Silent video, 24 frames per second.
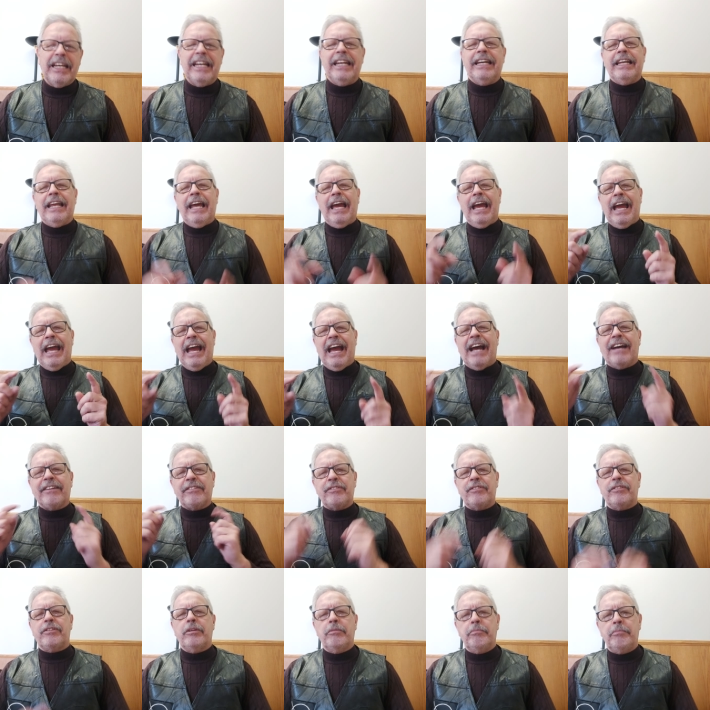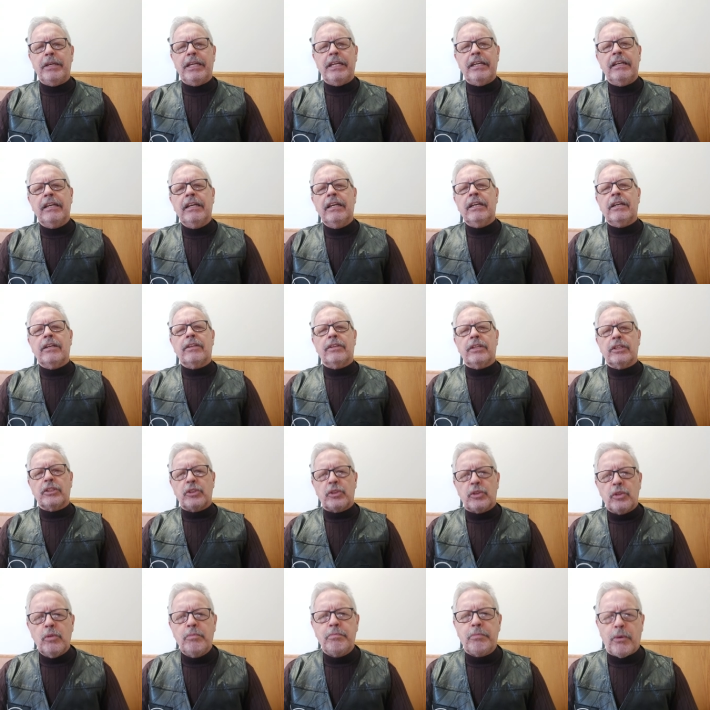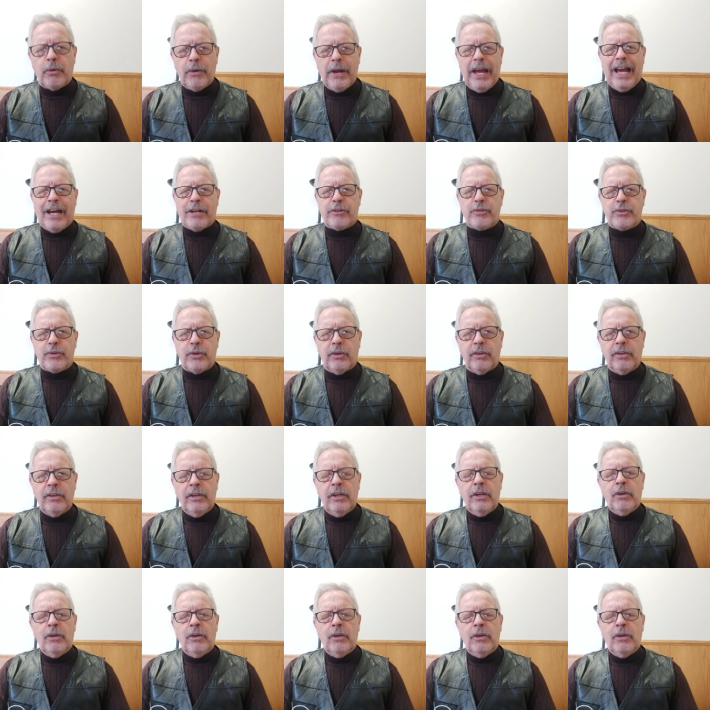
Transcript: It has to be the supernatural.